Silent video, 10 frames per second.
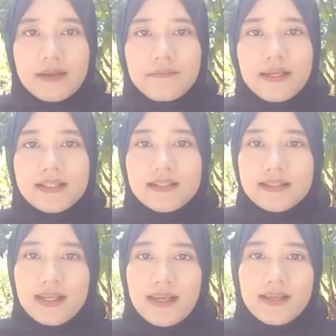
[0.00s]
be it
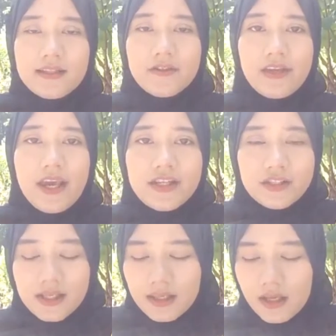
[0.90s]
the
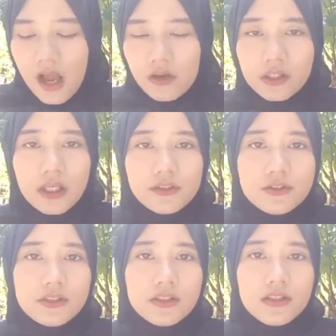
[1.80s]
educational,
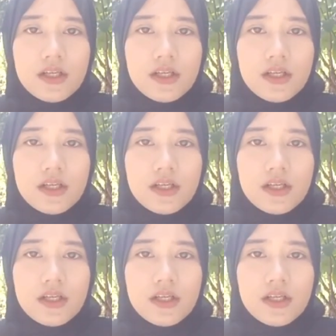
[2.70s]
cultural,